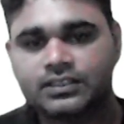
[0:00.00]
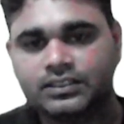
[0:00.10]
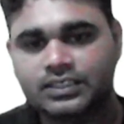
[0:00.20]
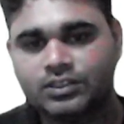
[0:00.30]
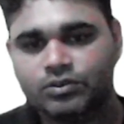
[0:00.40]

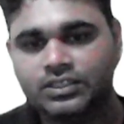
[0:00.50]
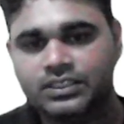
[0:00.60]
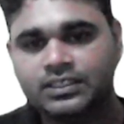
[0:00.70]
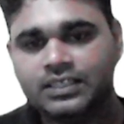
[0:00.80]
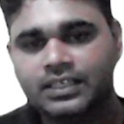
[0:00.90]

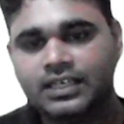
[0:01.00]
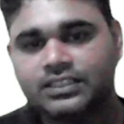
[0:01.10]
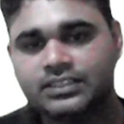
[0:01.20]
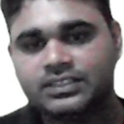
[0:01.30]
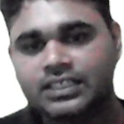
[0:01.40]
And
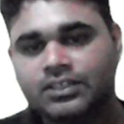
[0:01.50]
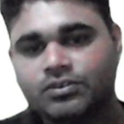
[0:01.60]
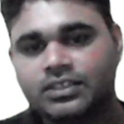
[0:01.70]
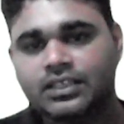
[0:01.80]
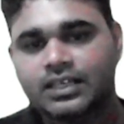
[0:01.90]
this
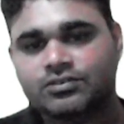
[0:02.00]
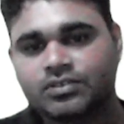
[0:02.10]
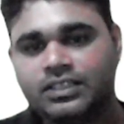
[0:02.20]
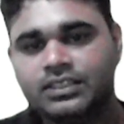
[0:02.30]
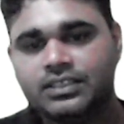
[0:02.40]
hirudin,
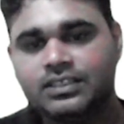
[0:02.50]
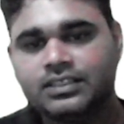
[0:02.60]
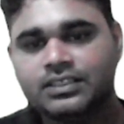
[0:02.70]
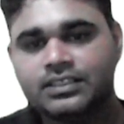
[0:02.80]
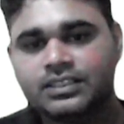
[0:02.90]
actually
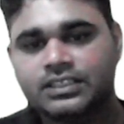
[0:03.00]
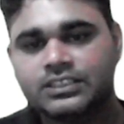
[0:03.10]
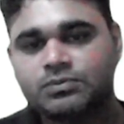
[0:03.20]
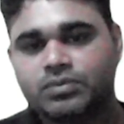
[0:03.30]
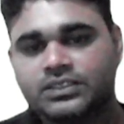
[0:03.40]
it
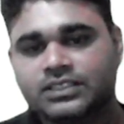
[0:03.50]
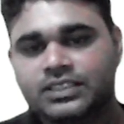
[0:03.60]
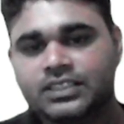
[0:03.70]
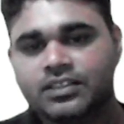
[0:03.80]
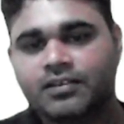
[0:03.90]
is present
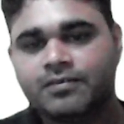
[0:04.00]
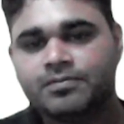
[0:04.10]
in the